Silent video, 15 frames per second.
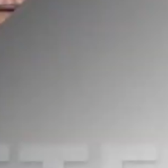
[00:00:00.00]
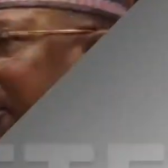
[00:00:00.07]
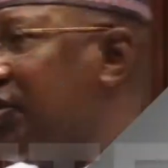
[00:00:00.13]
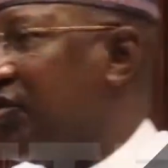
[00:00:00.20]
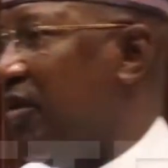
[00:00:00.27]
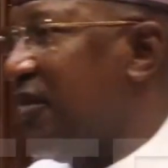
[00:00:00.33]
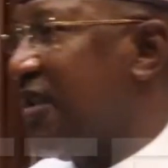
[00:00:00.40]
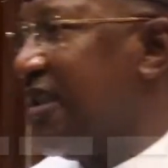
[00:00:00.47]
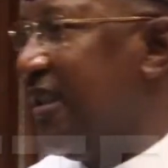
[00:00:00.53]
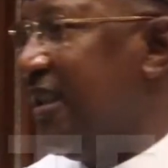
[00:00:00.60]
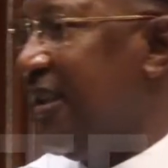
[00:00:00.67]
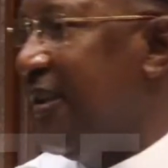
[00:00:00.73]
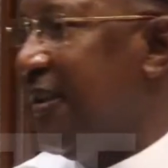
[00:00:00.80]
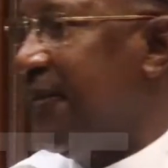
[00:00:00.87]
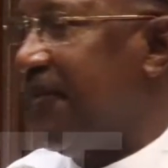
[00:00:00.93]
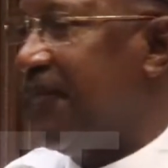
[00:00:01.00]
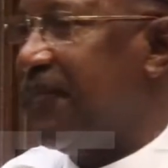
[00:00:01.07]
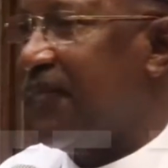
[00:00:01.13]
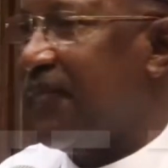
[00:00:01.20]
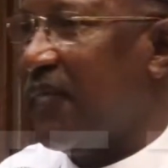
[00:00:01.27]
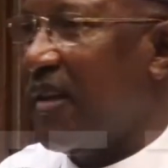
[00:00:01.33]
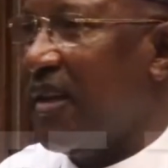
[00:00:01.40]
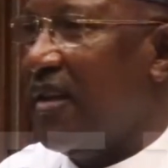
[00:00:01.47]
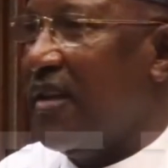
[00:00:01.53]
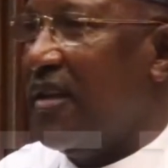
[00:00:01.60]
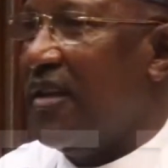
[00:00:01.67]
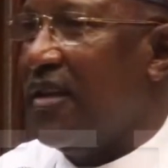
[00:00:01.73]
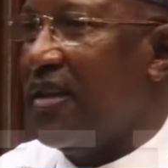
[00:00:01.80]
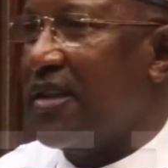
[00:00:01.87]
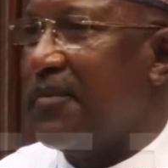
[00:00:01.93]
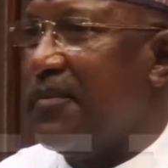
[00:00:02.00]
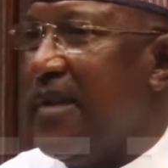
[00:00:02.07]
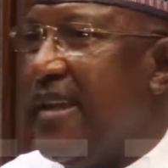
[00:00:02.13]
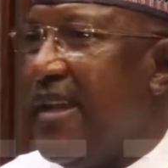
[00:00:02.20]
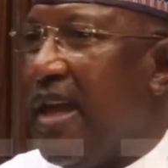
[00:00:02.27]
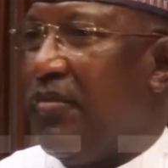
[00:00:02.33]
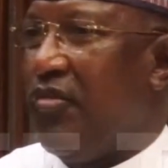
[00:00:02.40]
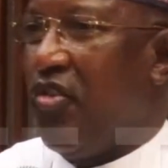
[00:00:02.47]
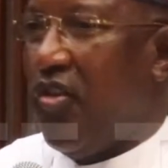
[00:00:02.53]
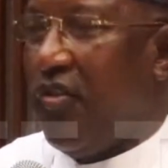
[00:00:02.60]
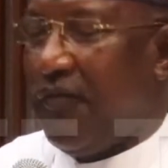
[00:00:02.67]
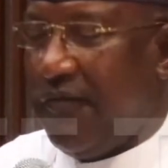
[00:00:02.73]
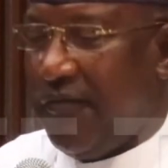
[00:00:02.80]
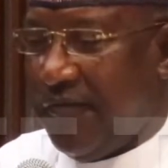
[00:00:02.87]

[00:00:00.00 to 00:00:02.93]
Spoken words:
This committee is made up of